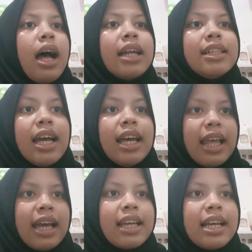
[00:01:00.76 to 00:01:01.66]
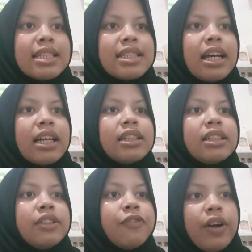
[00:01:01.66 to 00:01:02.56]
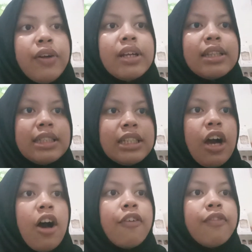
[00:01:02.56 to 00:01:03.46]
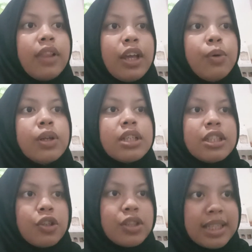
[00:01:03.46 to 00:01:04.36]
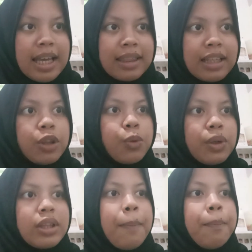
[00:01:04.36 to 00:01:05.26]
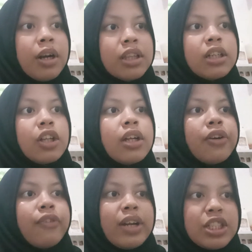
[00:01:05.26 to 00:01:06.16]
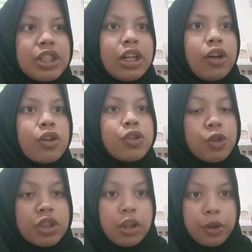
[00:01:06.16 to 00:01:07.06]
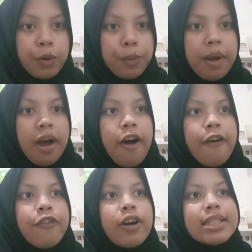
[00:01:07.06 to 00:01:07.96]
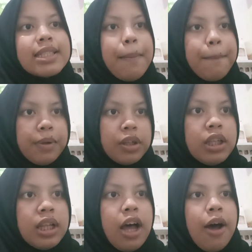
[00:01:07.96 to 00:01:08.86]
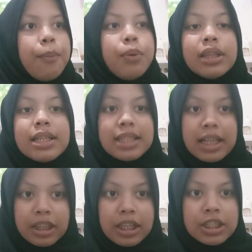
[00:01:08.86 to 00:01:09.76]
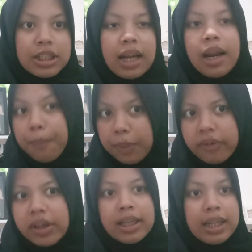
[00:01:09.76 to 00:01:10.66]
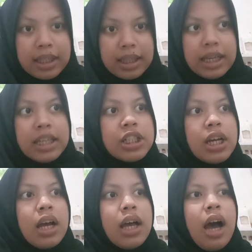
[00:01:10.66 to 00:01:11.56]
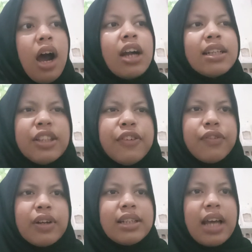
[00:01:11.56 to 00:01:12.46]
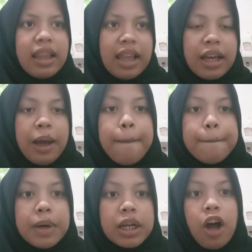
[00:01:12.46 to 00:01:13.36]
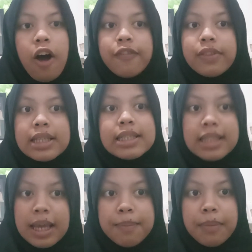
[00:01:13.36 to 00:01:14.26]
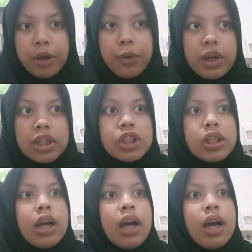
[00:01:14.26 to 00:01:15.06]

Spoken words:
A dialect is a variety of language associated with a particular region or social group. For example, British English and American English are different dialects but of the same language.